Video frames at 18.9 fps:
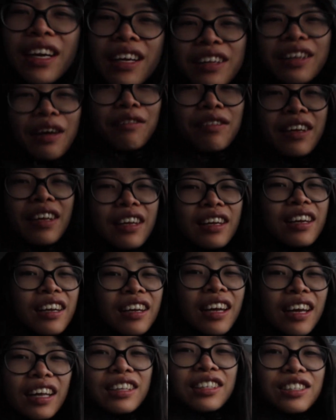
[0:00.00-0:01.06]
at
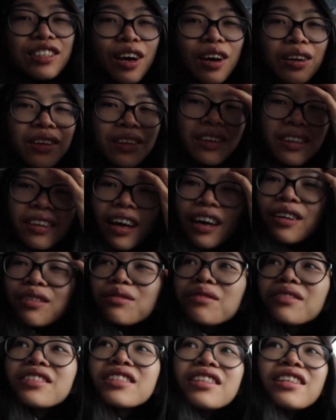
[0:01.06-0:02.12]
11. It's not, I
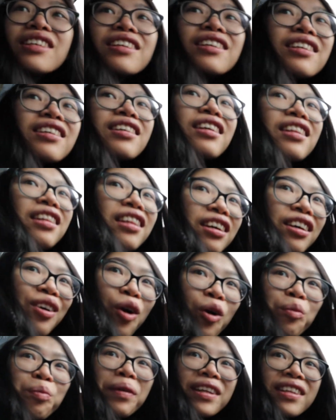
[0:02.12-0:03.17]
don't see the
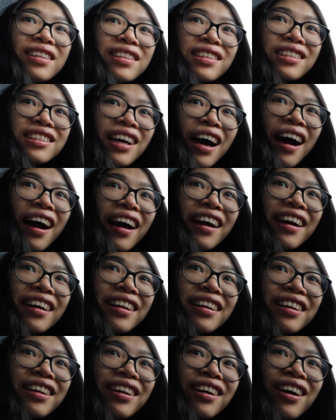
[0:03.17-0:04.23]
open
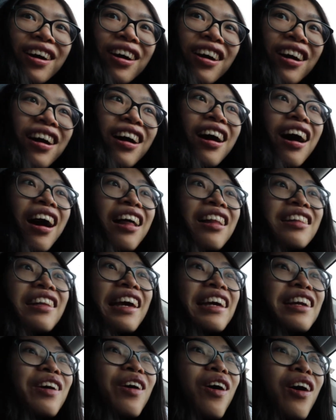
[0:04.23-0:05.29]
sign
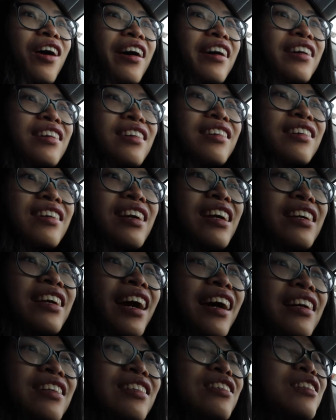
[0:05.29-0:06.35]
light on
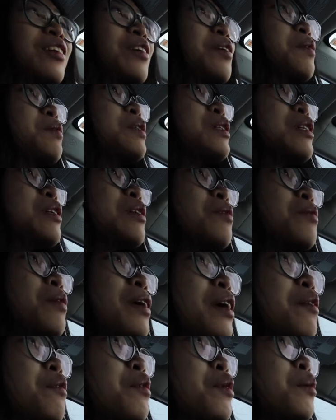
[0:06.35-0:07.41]
yet. So I'm just gonna
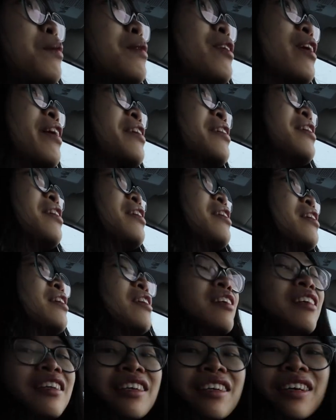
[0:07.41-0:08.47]
wait for Miranda.
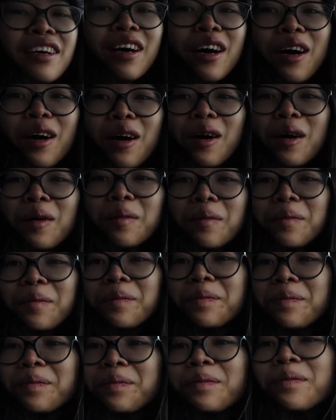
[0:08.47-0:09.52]
Um,
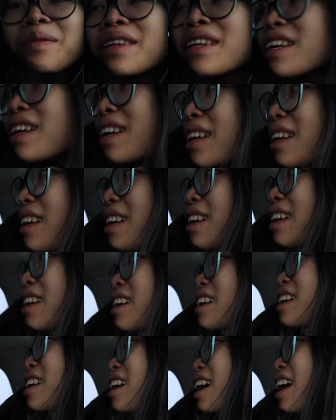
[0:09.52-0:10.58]

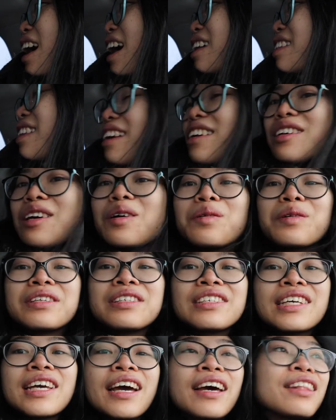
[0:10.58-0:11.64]
and then go in
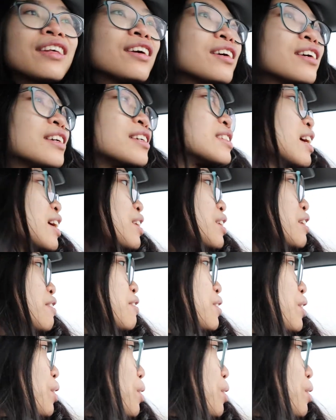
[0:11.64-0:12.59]
together because I don't even